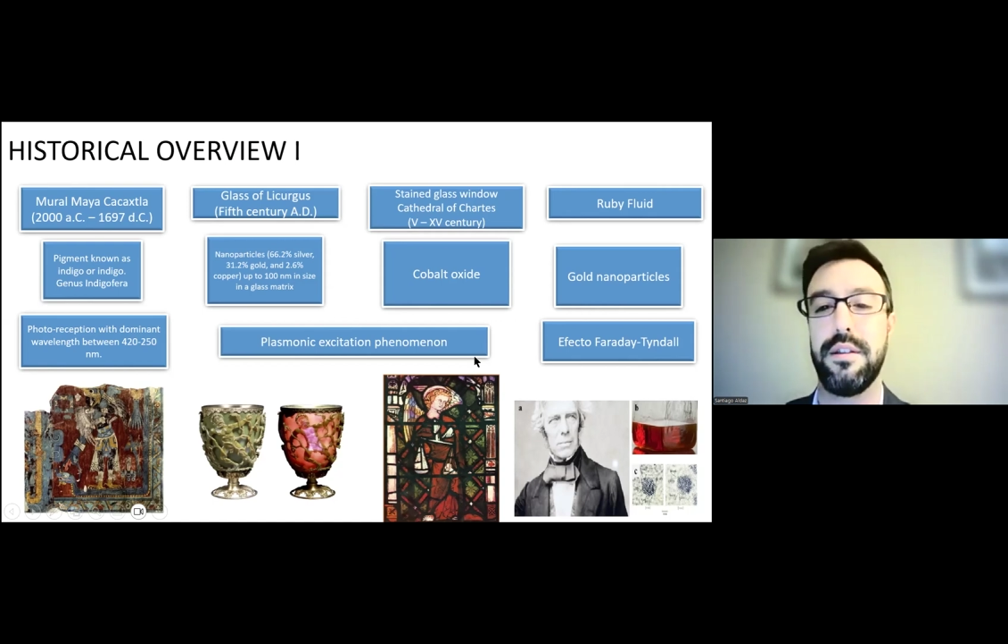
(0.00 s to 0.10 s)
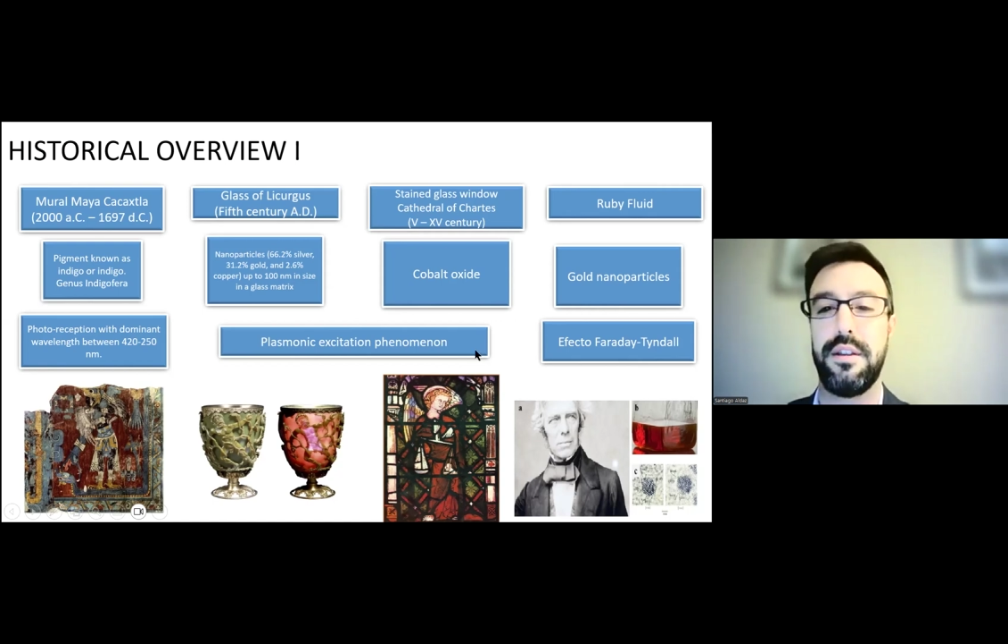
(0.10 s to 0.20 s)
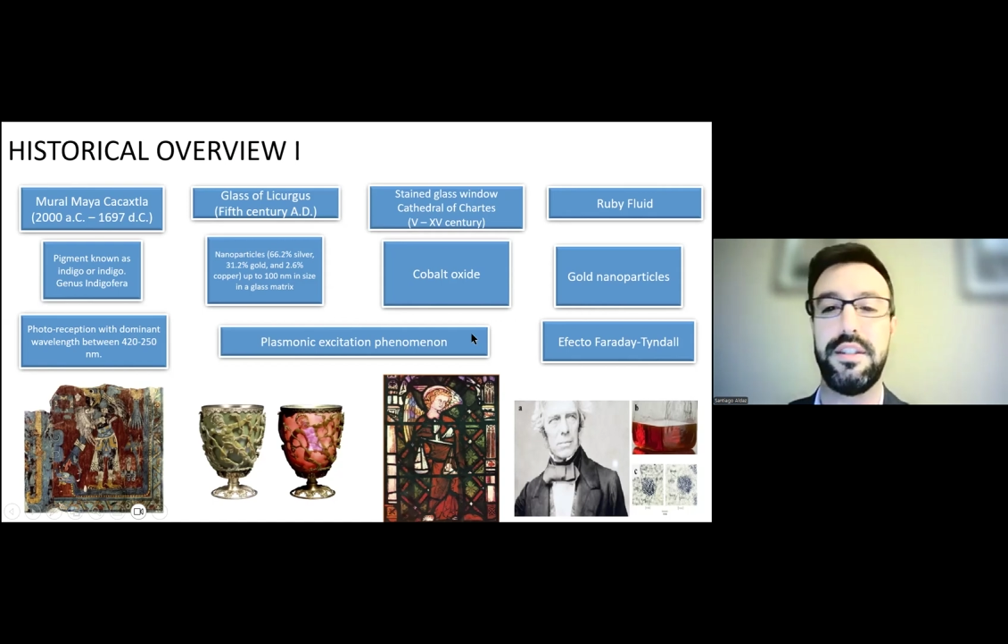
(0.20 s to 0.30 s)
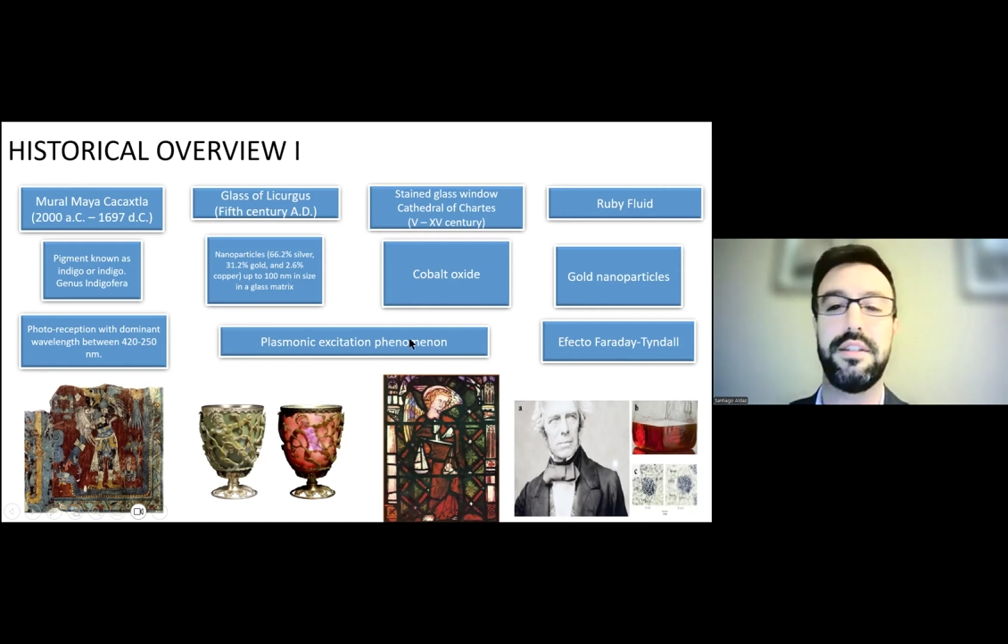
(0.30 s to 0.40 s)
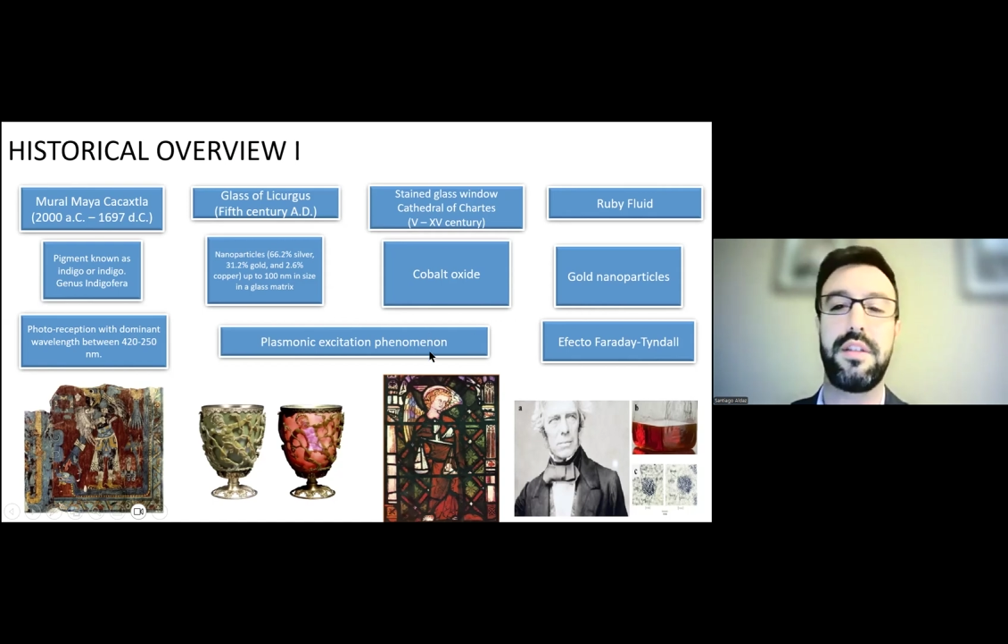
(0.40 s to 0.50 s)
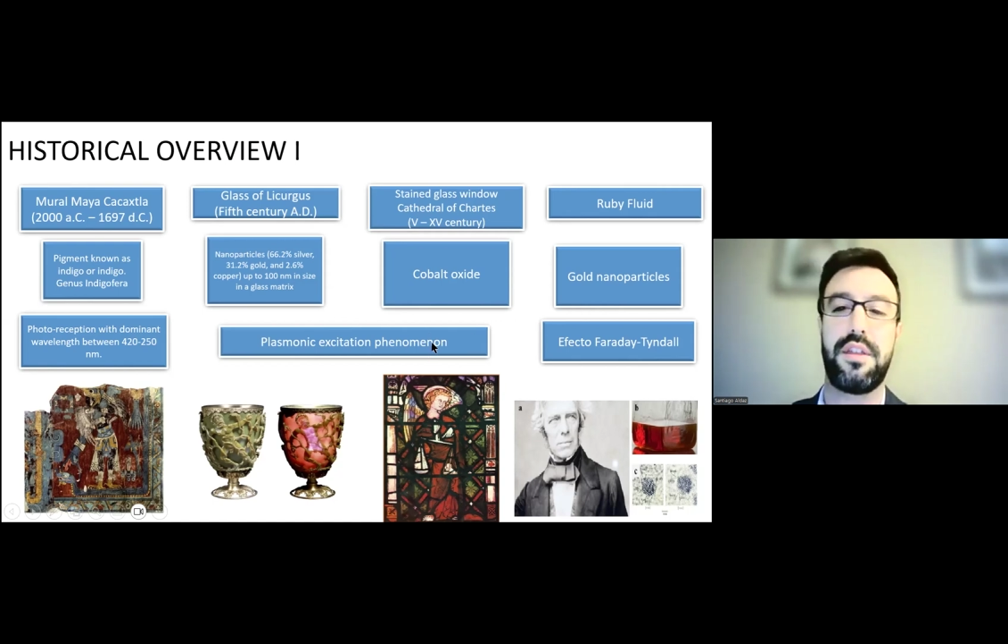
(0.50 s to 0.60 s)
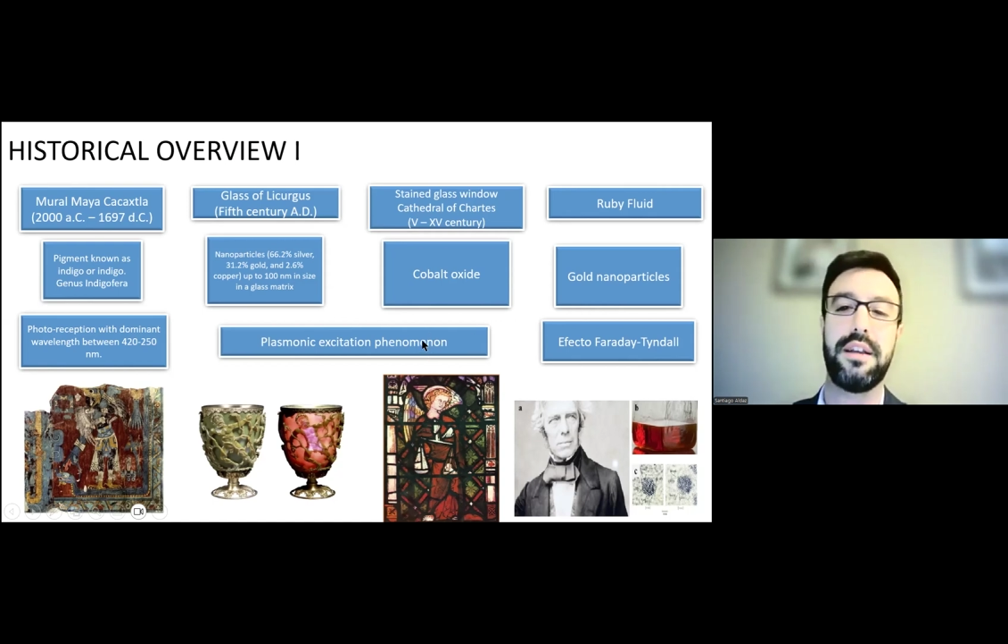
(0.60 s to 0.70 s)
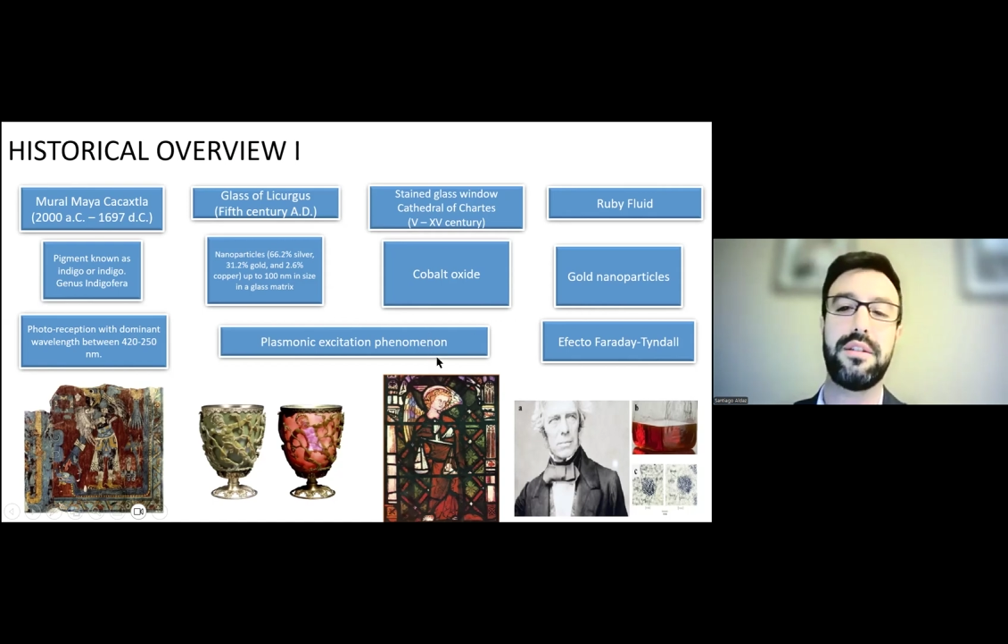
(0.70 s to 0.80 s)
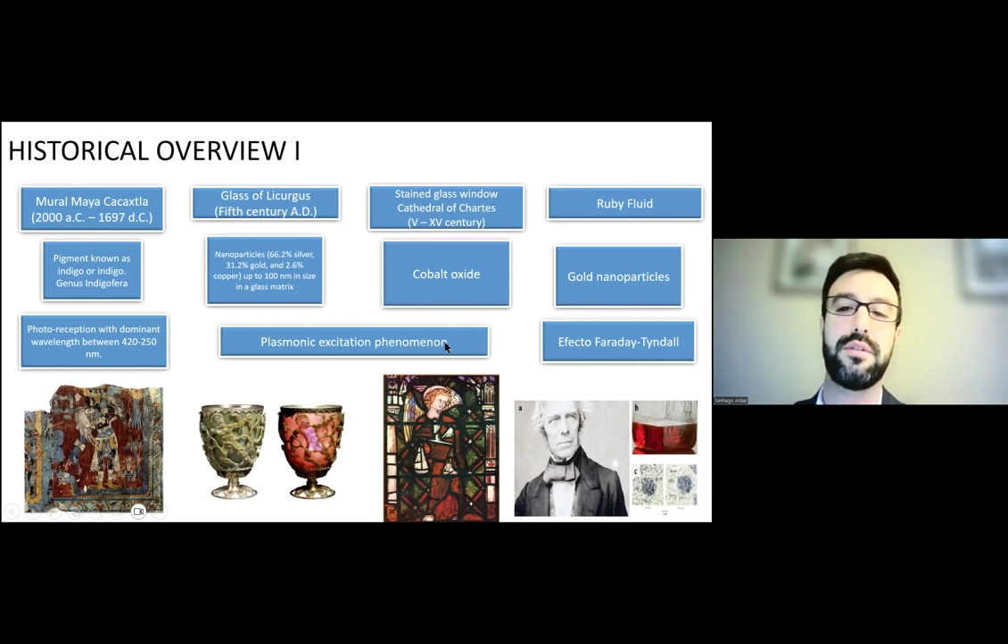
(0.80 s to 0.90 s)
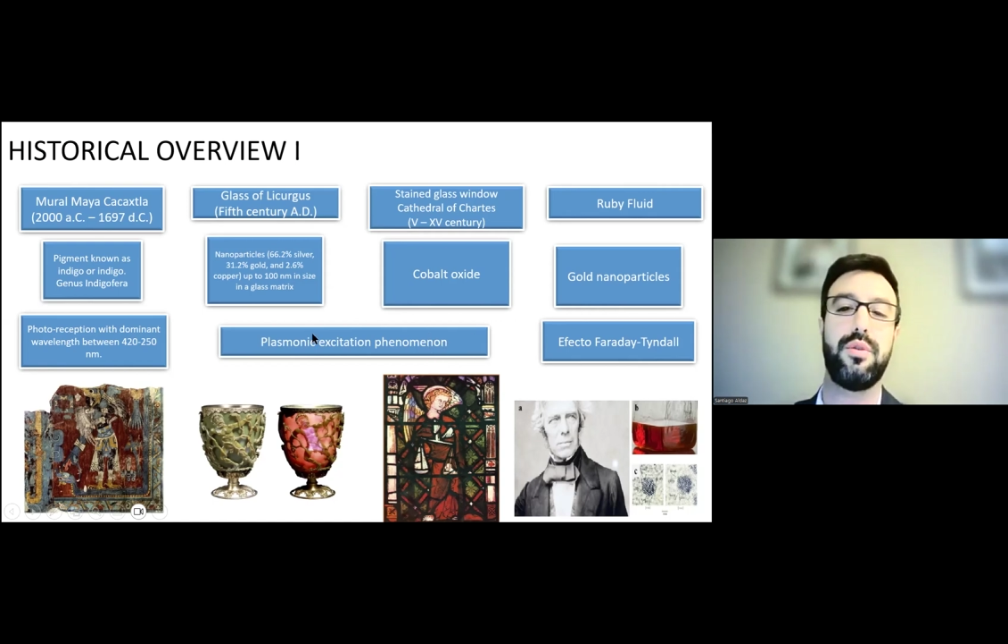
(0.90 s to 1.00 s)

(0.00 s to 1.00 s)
This is thanks